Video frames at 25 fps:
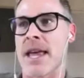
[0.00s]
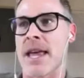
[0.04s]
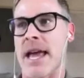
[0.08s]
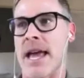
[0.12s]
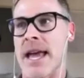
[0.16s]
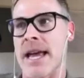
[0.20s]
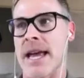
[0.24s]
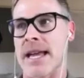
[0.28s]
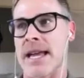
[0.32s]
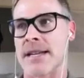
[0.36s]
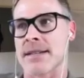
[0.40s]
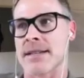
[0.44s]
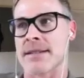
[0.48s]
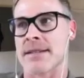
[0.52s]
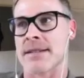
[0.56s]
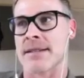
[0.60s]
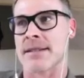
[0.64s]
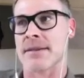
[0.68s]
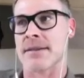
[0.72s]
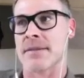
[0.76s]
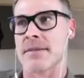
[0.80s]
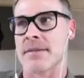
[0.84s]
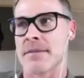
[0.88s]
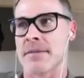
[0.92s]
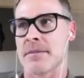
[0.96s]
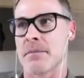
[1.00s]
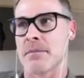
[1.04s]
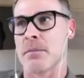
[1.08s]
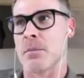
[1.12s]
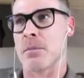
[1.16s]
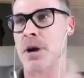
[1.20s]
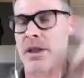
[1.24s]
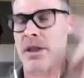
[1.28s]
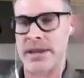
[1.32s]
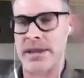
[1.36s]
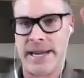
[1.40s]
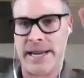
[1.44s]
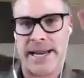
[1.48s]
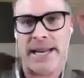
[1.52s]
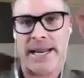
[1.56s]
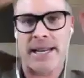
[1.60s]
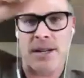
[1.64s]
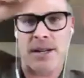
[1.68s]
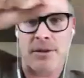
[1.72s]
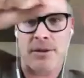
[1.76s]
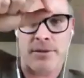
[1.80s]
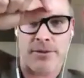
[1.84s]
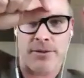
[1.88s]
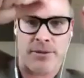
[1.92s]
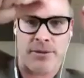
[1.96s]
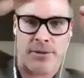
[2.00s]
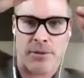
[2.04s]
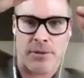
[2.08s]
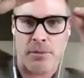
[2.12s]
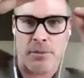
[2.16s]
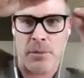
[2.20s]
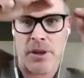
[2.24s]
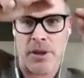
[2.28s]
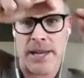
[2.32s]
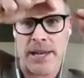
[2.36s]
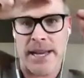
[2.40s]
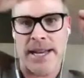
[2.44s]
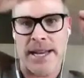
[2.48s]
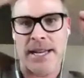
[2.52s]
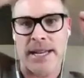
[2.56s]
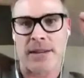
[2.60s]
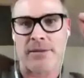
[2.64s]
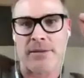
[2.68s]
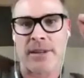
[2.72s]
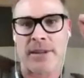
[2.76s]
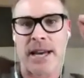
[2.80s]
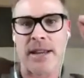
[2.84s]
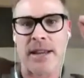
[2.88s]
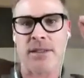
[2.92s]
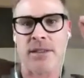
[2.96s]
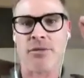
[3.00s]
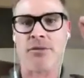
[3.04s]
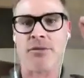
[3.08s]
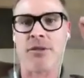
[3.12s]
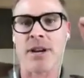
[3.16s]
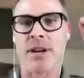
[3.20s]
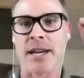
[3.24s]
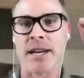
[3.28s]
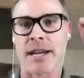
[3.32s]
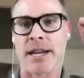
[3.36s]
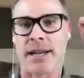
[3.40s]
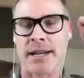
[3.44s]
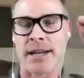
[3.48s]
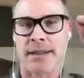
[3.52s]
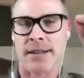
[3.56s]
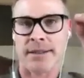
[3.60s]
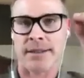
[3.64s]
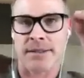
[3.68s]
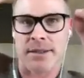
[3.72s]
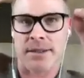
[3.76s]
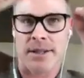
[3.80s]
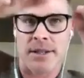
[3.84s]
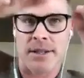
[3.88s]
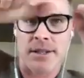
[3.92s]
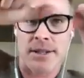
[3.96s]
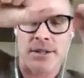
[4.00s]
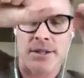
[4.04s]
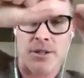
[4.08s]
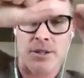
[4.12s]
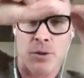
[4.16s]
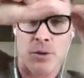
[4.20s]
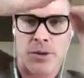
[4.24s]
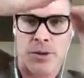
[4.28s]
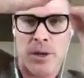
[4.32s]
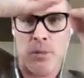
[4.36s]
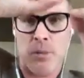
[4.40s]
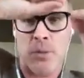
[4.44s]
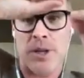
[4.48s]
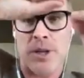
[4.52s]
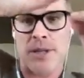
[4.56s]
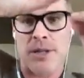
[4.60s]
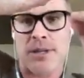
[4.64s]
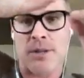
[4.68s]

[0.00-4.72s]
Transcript: And by the end of day three, so then we